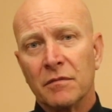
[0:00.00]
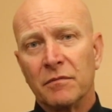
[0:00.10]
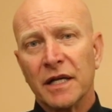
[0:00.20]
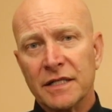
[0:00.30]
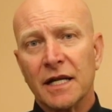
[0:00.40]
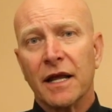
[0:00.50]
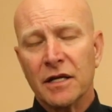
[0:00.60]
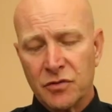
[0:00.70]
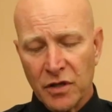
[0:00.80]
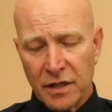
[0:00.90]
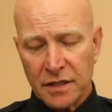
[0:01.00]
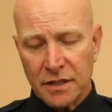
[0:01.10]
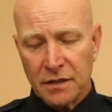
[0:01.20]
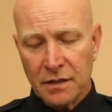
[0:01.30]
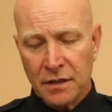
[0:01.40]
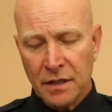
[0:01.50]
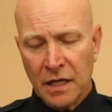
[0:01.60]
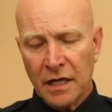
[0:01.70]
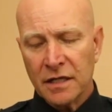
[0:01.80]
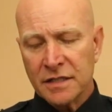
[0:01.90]
Please engage with us.
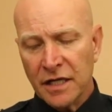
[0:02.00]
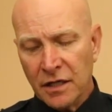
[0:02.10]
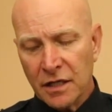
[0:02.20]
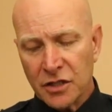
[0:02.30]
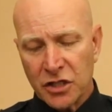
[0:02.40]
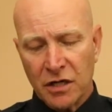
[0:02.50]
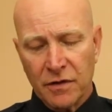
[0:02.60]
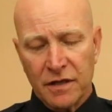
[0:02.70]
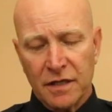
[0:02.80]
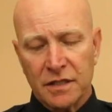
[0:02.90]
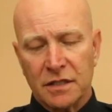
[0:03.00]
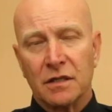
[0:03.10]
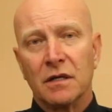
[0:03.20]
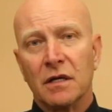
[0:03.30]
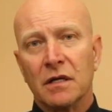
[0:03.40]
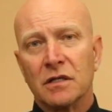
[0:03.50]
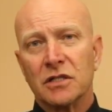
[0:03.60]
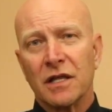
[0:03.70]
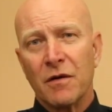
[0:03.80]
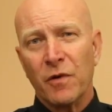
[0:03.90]
Continue to share with us
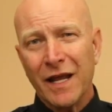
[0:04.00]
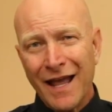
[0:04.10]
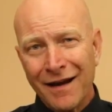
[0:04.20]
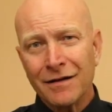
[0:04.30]
so that we can